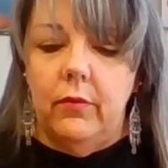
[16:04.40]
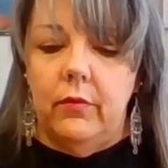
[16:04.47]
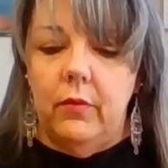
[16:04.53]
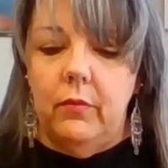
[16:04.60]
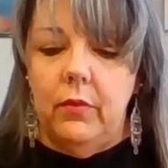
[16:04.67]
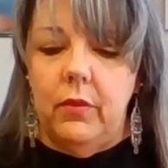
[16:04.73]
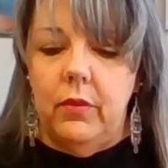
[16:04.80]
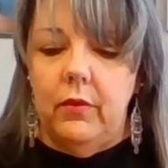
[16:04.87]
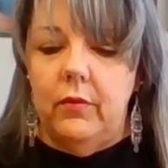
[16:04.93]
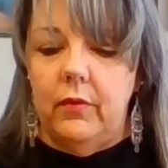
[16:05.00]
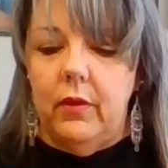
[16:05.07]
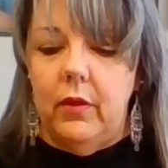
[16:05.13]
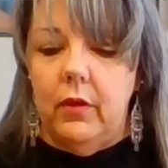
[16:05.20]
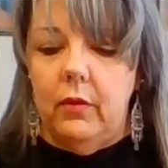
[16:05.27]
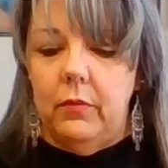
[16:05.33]
some of
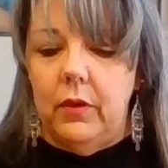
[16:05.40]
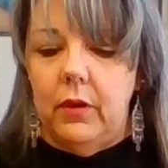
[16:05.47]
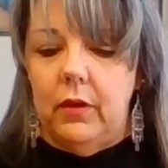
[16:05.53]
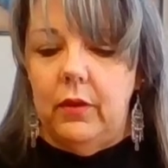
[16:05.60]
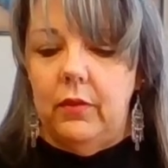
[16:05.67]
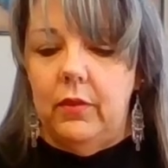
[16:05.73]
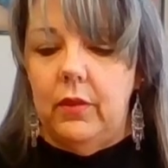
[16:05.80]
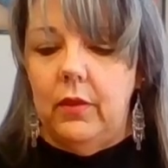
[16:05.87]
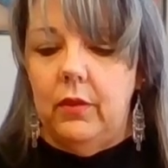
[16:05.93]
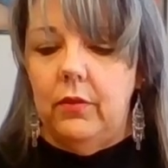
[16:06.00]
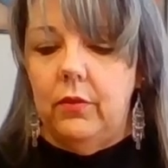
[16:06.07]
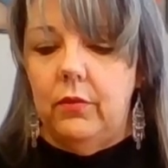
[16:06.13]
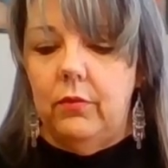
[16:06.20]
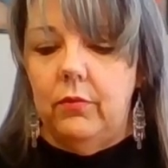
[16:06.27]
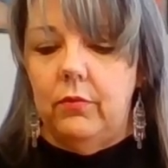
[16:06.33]
this up. And I
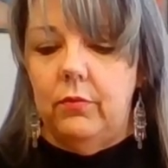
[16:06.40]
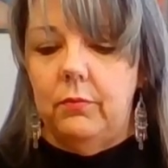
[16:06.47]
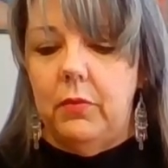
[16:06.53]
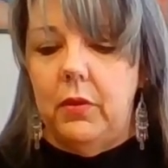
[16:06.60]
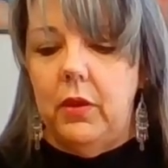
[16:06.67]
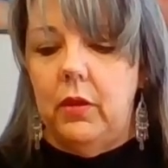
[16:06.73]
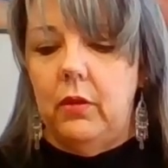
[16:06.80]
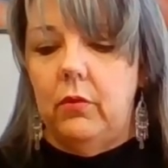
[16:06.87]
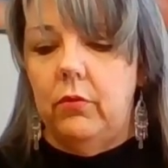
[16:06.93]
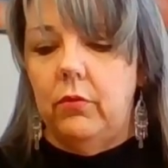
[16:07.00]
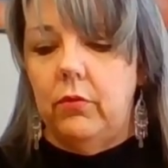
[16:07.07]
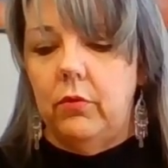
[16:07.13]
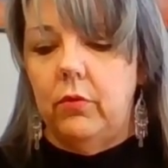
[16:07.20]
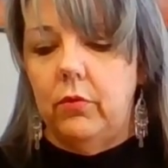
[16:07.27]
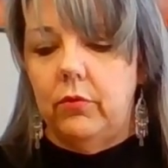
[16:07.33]
think those
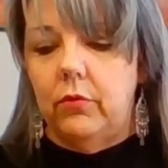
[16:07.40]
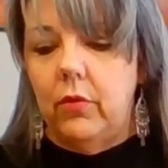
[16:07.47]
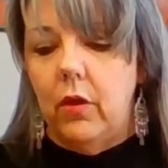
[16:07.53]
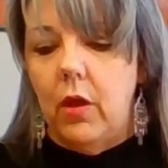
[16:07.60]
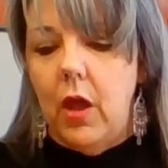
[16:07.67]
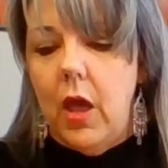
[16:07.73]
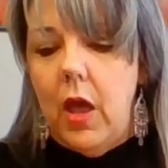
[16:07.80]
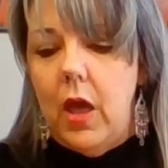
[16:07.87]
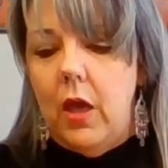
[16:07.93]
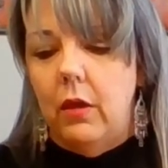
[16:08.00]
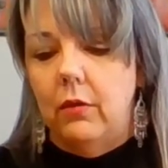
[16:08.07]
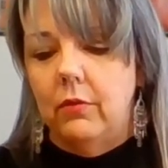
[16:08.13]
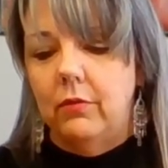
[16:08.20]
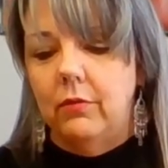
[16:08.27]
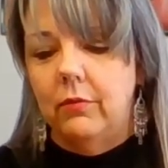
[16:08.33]
pins are...
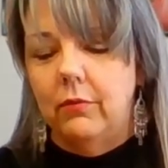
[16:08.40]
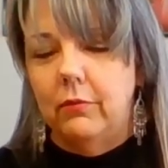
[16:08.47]
Ah!